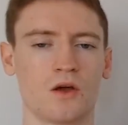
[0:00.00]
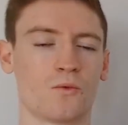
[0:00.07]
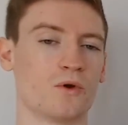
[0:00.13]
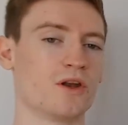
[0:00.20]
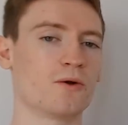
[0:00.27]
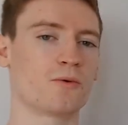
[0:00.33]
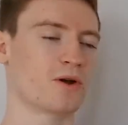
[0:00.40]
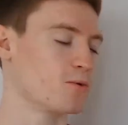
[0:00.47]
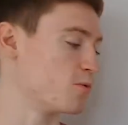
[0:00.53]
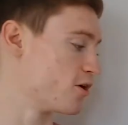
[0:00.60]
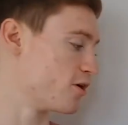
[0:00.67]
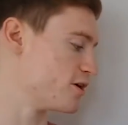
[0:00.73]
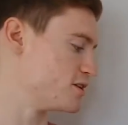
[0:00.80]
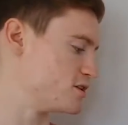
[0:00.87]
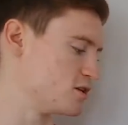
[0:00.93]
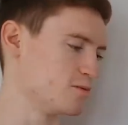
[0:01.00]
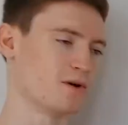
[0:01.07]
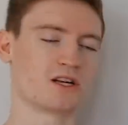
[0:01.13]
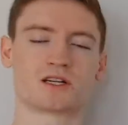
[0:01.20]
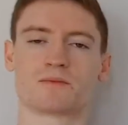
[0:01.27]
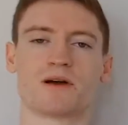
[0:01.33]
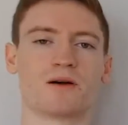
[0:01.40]
We don't want to worry too
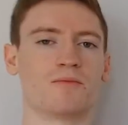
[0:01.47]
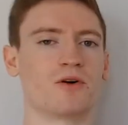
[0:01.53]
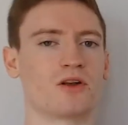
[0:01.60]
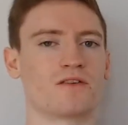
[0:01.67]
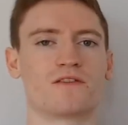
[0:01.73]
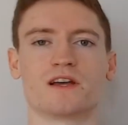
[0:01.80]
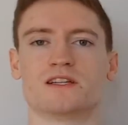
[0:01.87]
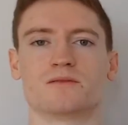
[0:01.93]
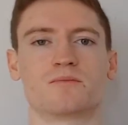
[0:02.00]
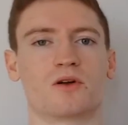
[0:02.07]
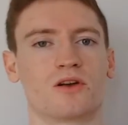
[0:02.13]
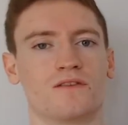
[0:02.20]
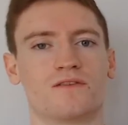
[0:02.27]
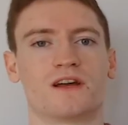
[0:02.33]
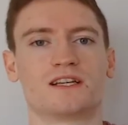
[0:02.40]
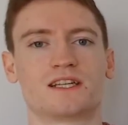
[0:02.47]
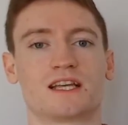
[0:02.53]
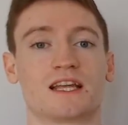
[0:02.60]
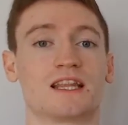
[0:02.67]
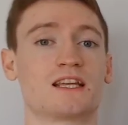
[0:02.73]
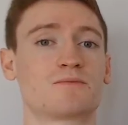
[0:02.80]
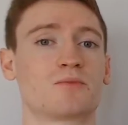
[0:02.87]
much about monophasic, polyphasic.
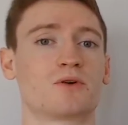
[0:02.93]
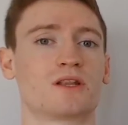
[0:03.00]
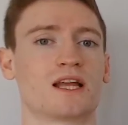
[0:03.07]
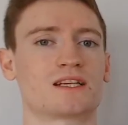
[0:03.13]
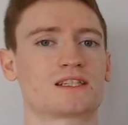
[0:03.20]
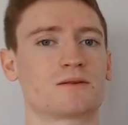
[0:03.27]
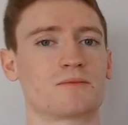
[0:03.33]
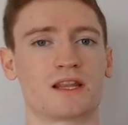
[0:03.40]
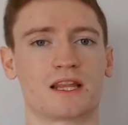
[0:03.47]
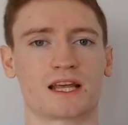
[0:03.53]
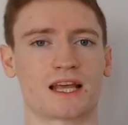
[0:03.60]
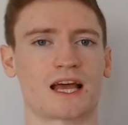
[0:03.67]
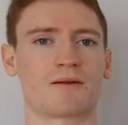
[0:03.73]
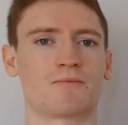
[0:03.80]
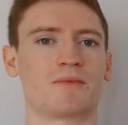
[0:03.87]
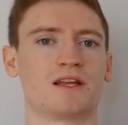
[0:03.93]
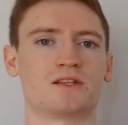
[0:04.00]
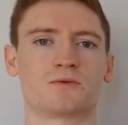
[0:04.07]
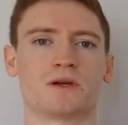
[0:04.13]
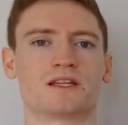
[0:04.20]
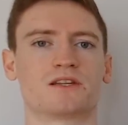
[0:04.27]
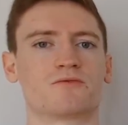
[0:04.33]
At this point, that's something that can be
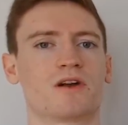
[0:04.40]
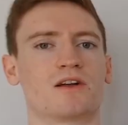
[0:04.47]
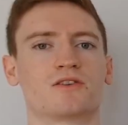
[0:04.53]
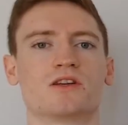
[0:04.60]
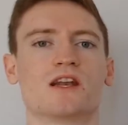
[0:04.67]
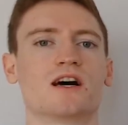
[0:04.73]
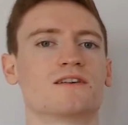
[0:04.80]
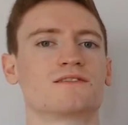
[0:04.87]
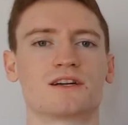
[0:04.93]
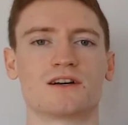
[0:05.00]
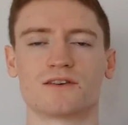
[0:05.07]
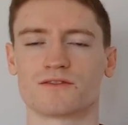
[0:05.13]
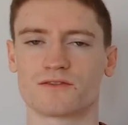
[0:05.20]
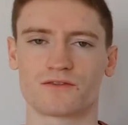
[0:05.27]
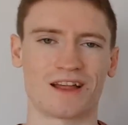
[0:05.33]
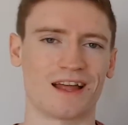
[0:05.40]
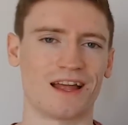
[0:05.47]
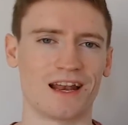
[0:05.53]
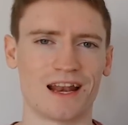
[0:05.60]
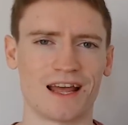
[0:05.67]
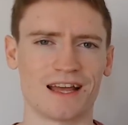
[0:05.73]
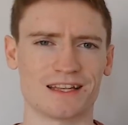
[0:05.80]
tweaked around your lifestyle at a
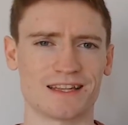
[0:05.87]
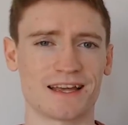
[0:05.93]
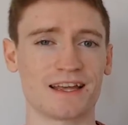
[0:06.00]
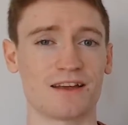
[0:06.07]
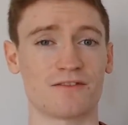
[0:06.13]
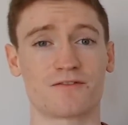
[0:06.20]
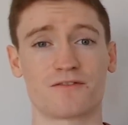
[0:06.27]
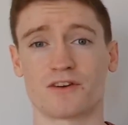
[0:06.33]
later date.